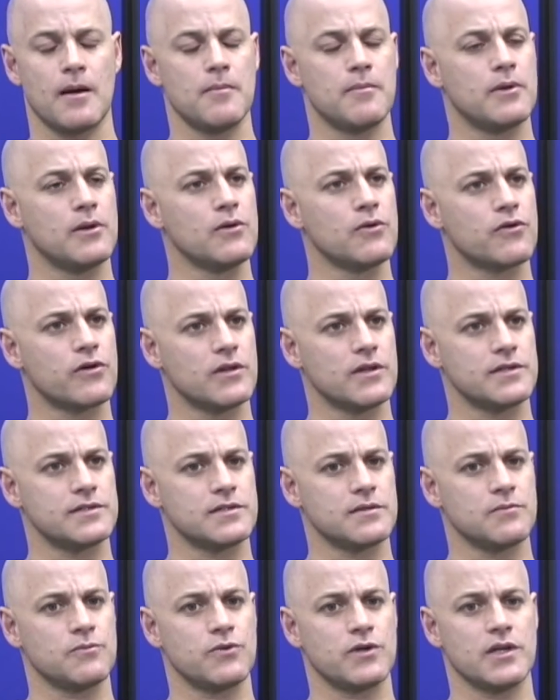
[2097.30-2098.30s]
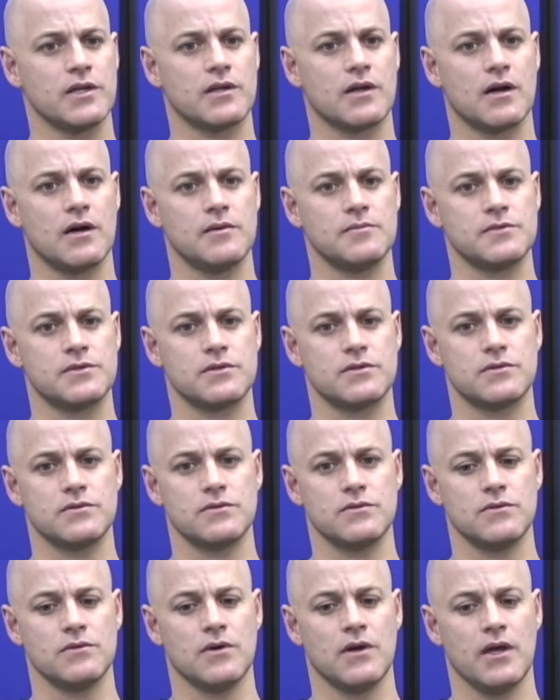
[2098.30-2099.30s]
pluralism, when it comes
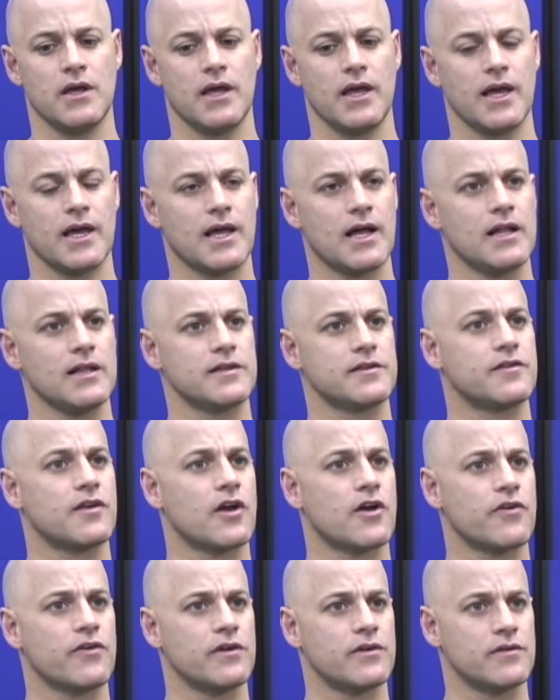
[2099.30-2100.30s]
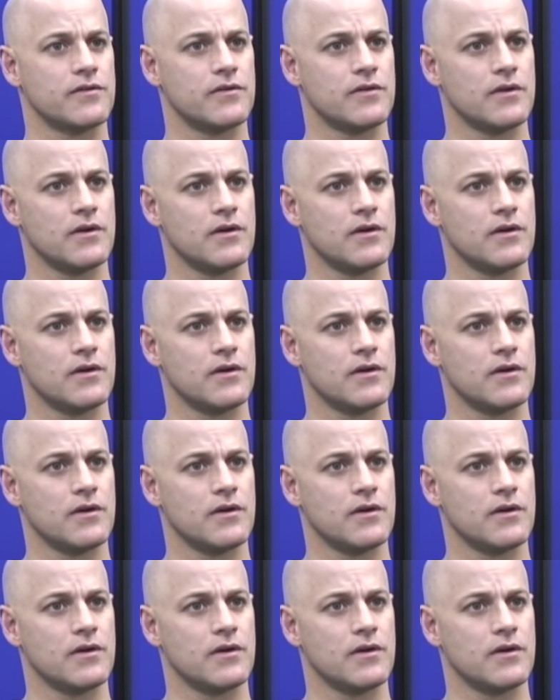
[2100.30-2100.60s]
to egalitarian.